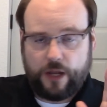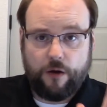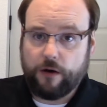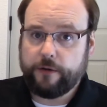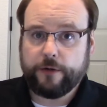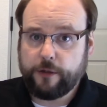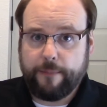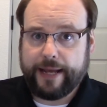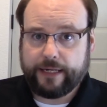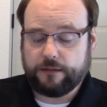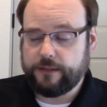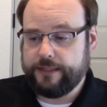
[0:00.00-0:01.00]

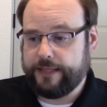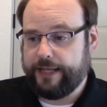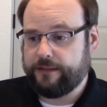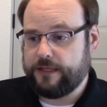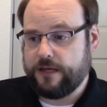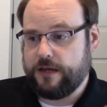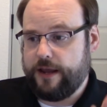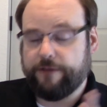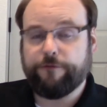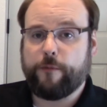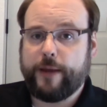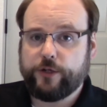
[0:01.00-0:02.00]
automatically that the
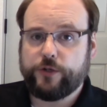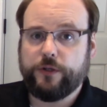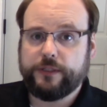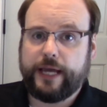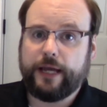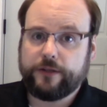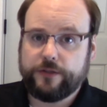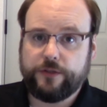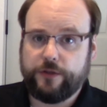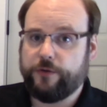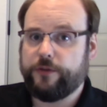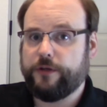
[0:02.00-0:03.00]
informational text,
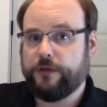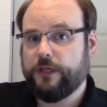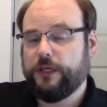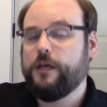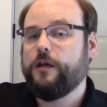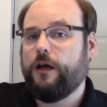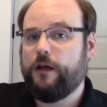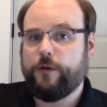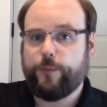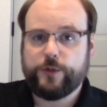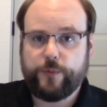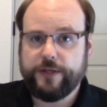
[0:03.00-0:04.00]
the
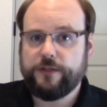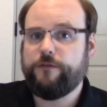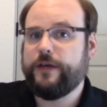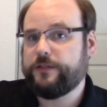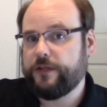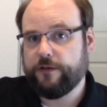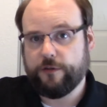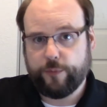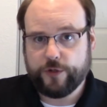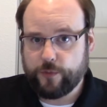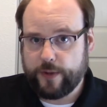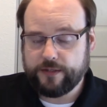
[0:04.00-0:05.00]
persuasive essay or the
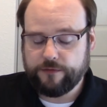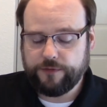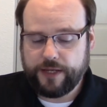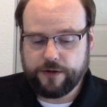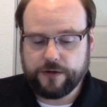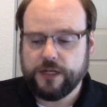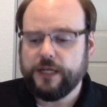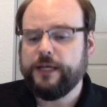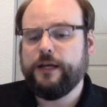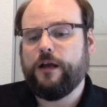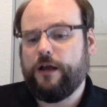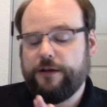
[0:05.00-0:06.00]
persuasive letter,
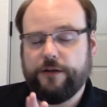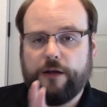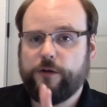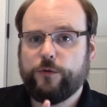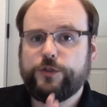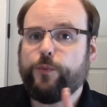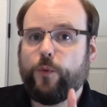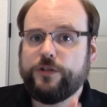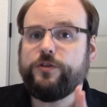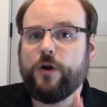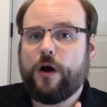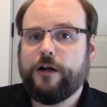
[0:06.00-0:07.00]
I don't
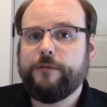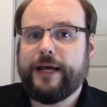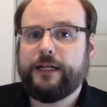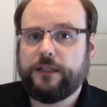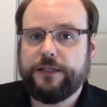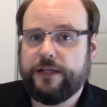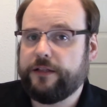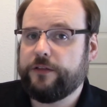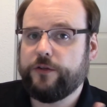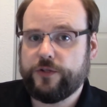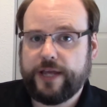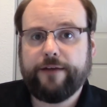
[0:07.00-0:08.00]
want you to automatically think that
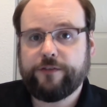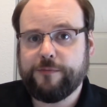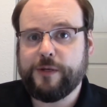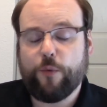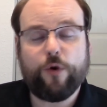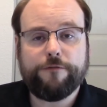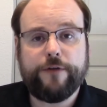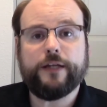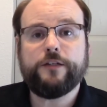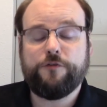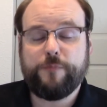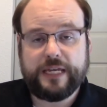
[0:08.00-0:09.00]
those have to be more
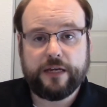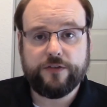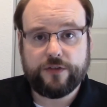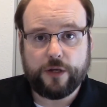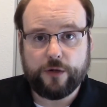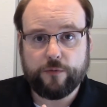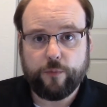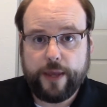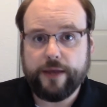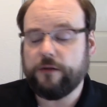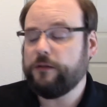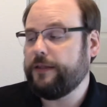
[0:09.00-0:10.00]
effective because they're
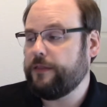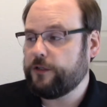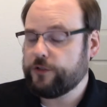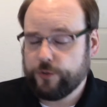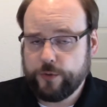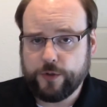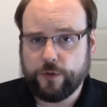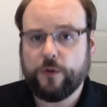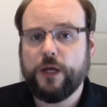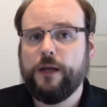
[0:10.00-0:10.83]
real and they're true.